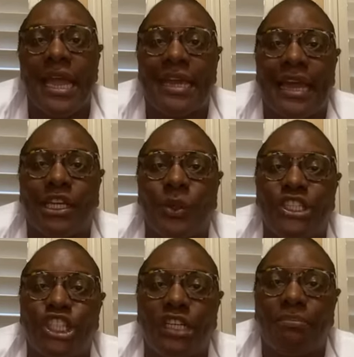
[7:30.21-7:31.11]
And I know it
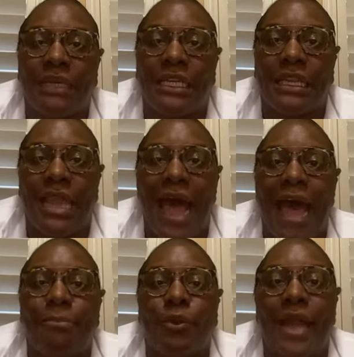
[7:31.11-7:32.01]
shouldn't mean a
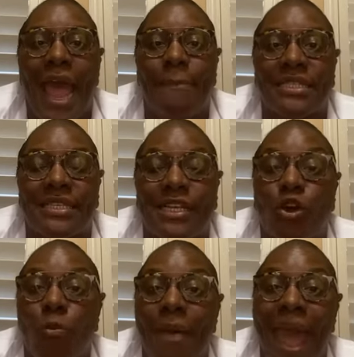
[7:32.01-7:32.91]
lot, but what happens is they
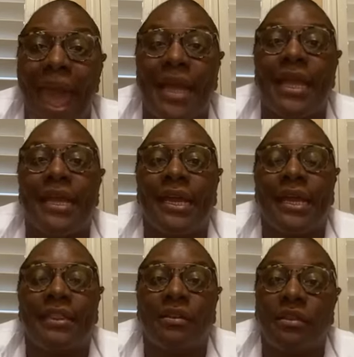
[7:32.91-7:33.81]
go back
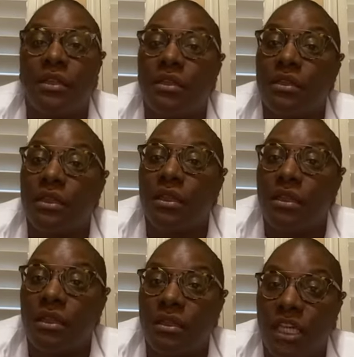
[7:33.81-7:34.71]
and
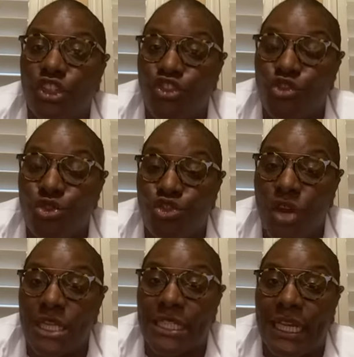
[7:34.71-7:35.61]
they use
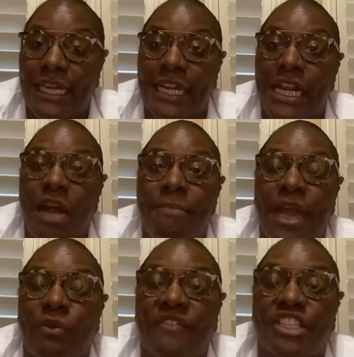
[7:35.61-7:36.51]
drugs again and they come
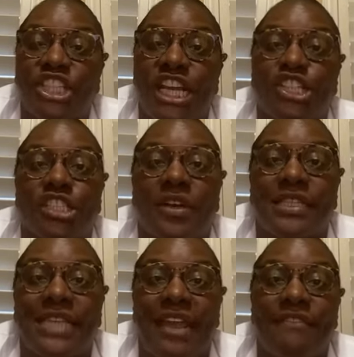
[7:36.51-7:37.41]
back with vegetations on the
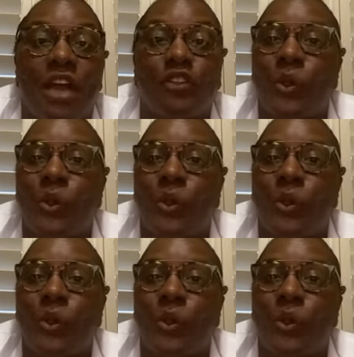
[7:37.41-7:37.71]
same valve.